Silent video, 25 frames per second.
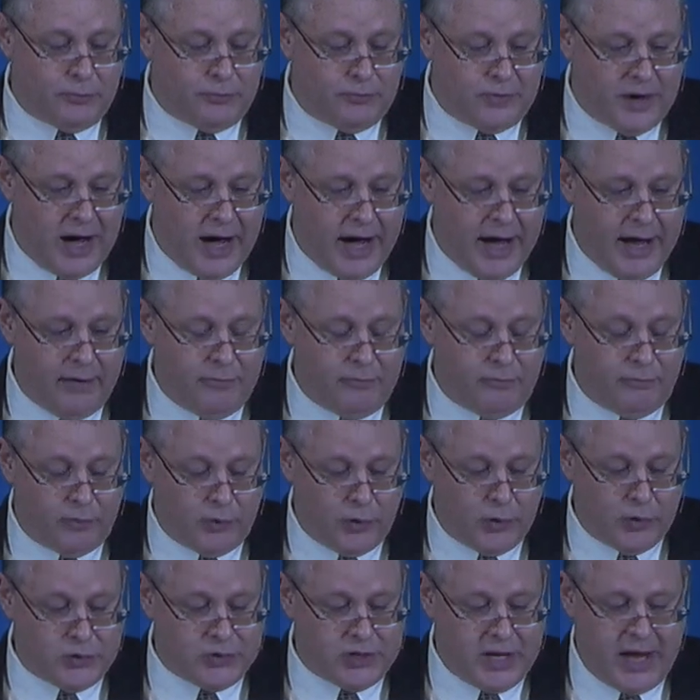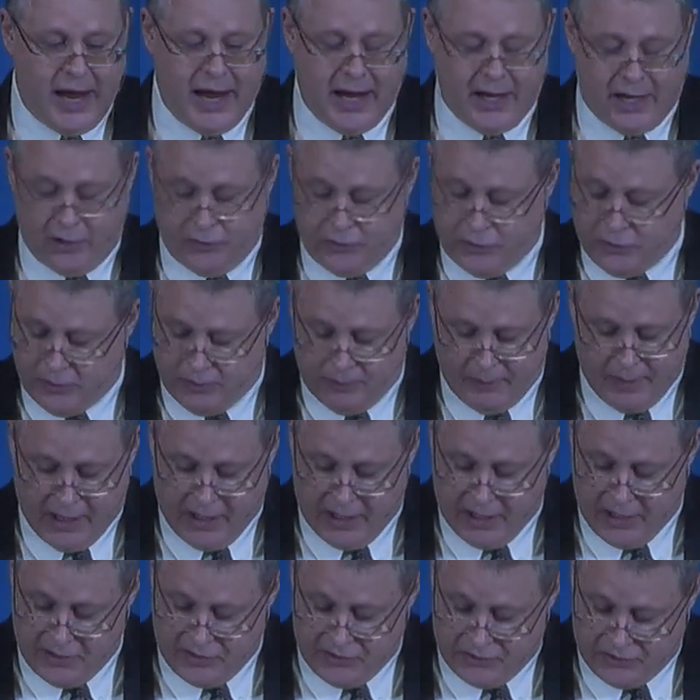5, verse 8, a
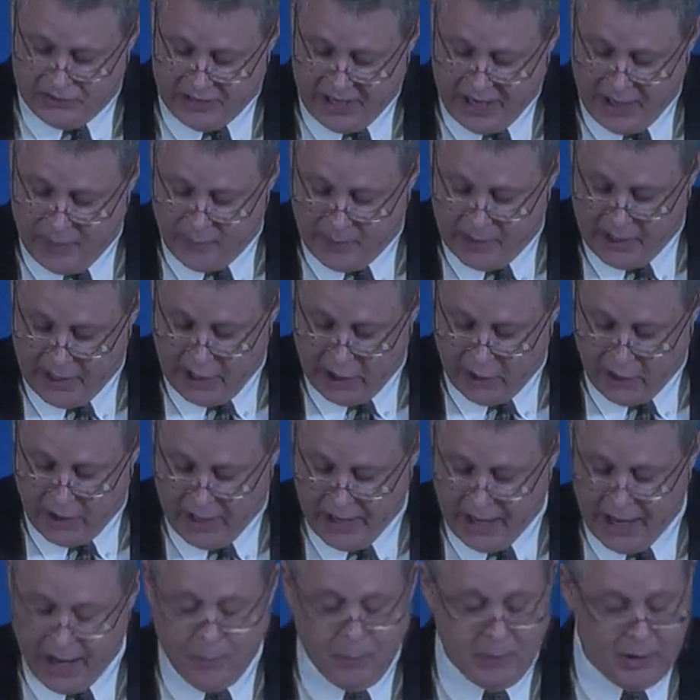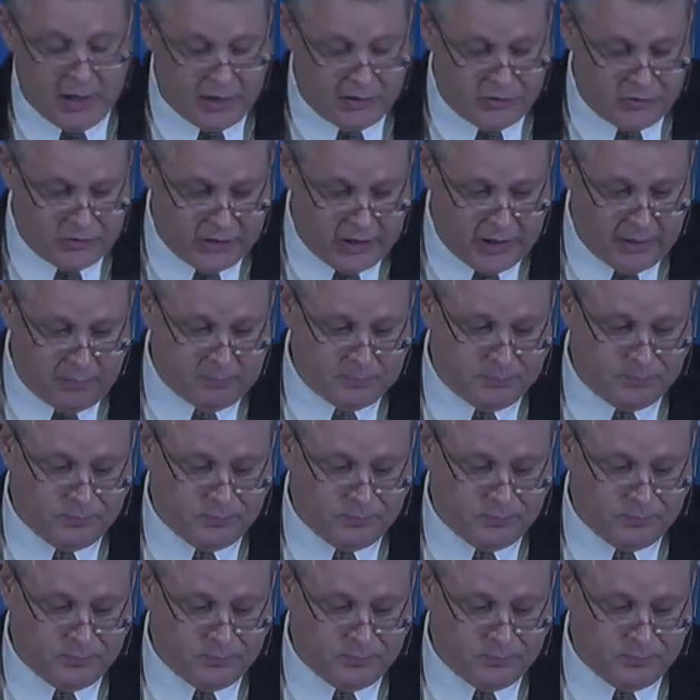tremendous statement here on imminency.